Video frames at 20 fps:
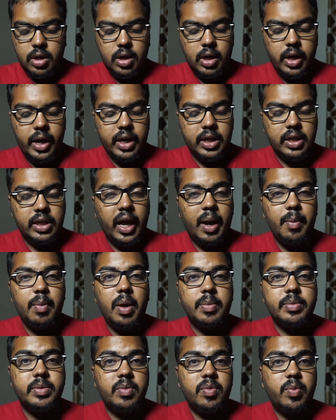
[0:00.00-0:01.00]
Like time
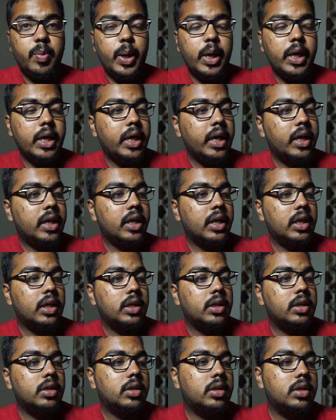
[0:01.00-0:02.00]
lapse of the wedding
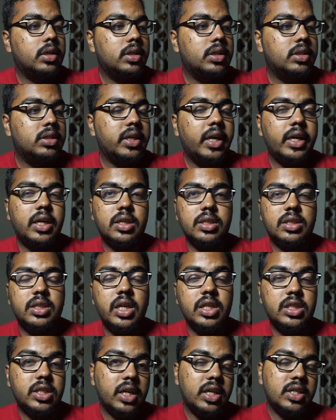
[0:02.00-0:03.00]
getting set, the
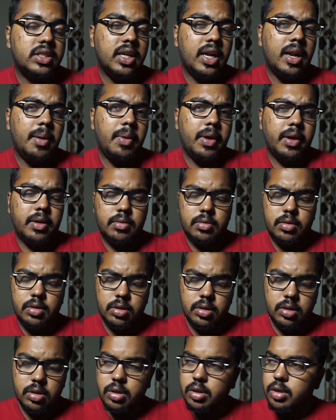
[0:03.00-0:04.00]
stage getting set up, like
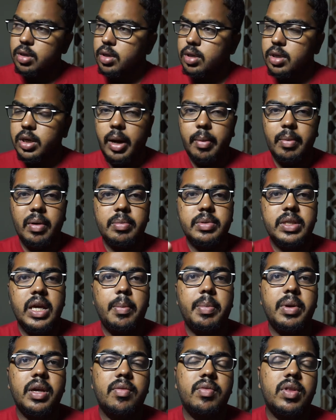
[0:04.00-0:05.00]
time lapse
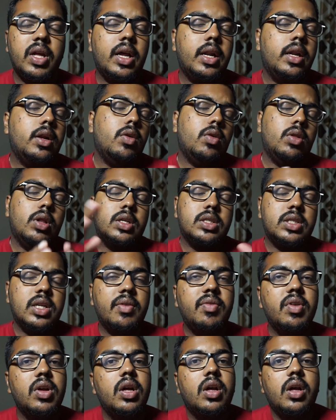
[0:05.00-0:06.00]
happening of that and all that
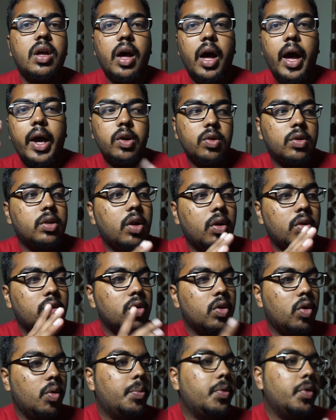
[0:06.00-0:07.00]
stuff. I do that on the
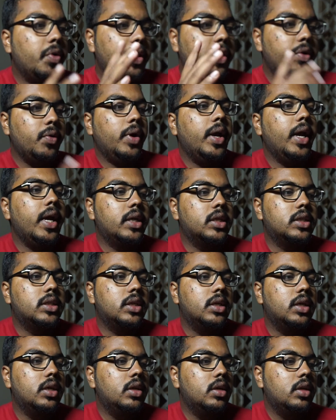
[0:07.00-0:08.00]
GoPro Hero 8.
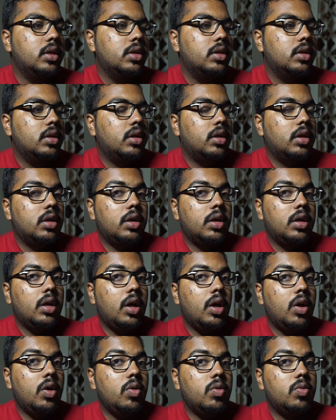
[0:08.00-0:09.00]

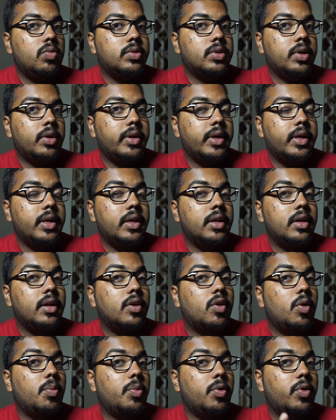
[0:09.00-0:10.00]
Oh, sorry,
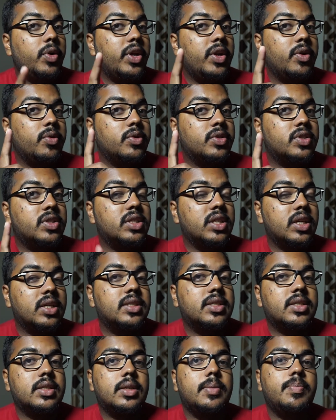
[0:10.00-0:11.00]
GoPro Hero
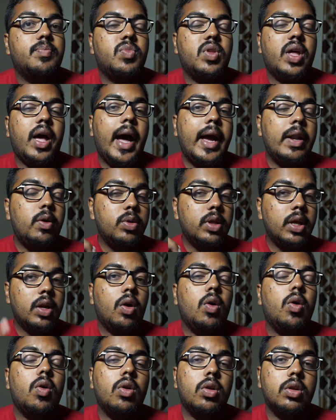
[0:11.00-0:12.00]
6. I do that
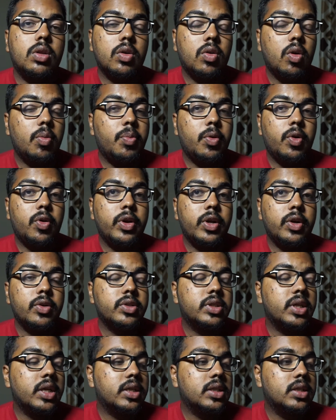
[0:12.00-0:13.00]
all on the GoPro Hero
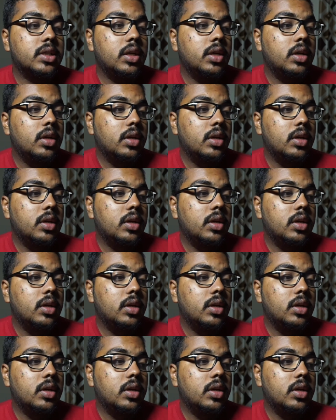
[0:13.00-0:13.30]
6.